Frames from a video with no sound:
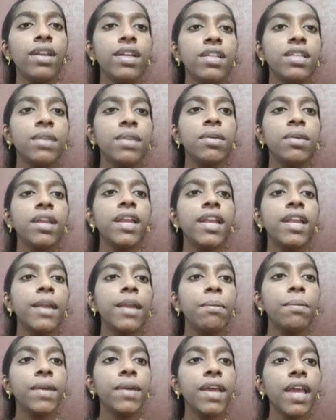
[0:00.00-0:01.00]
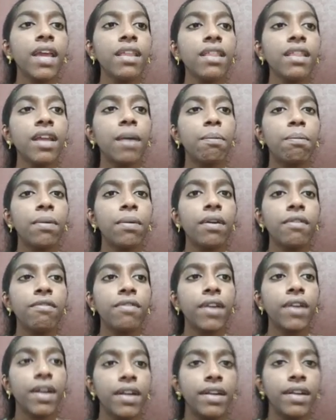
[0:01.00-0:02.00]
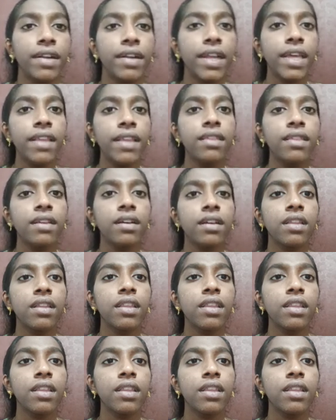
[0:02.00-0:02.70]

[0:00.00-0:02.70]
ridge immediately behind the upper front teeth.